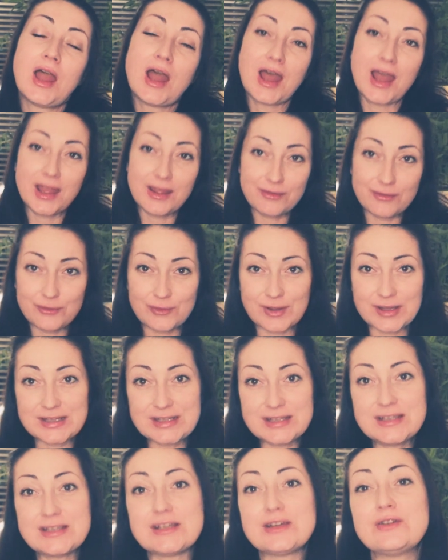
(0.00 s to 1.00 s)
Hi
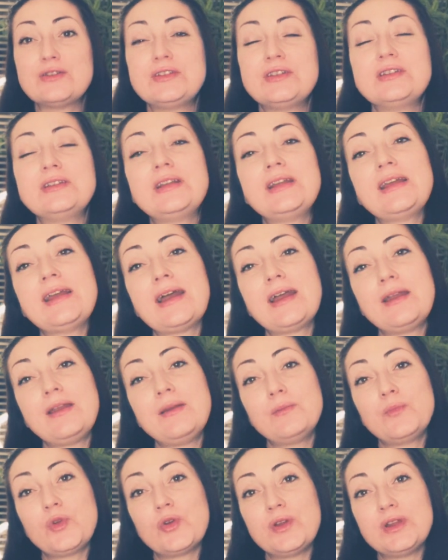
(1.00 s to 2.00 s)
everyone, so today I
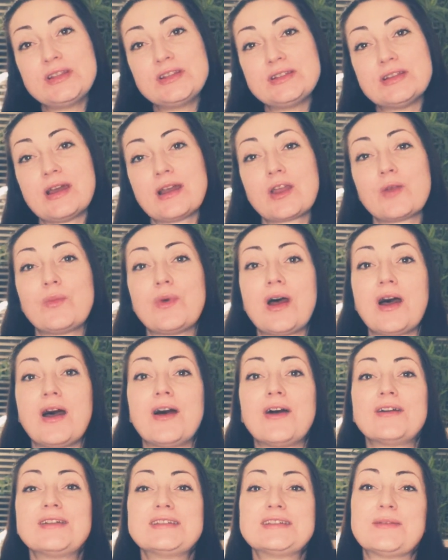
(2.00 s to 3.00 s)
am going to talk
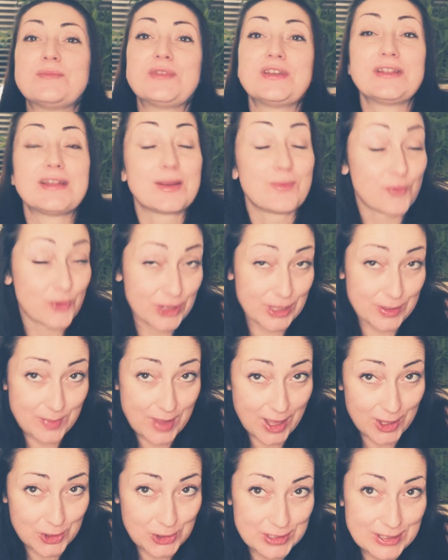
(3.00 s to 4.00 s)
about something that I'm really
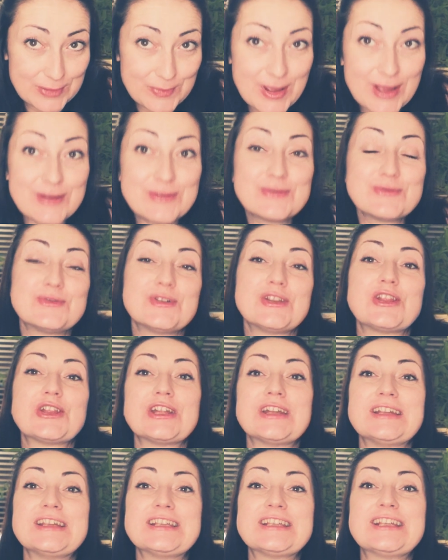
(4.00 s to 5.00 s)
passionate about, which
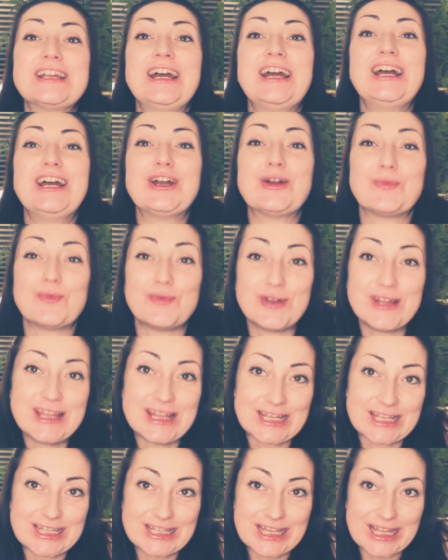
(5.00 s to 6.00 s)
is
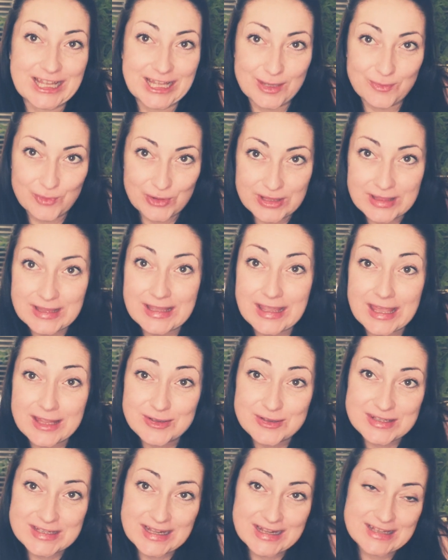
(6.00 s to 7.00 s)
breathing and breathing
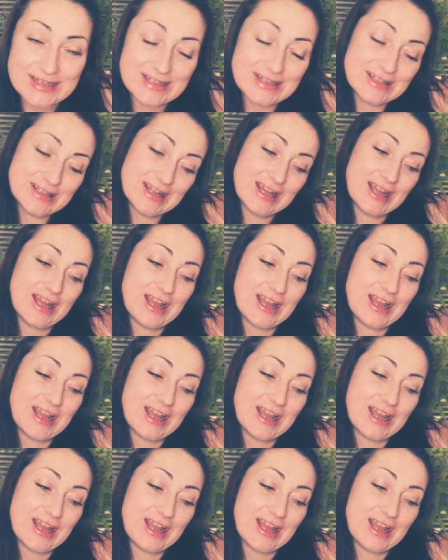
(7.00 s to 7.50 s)
exercises.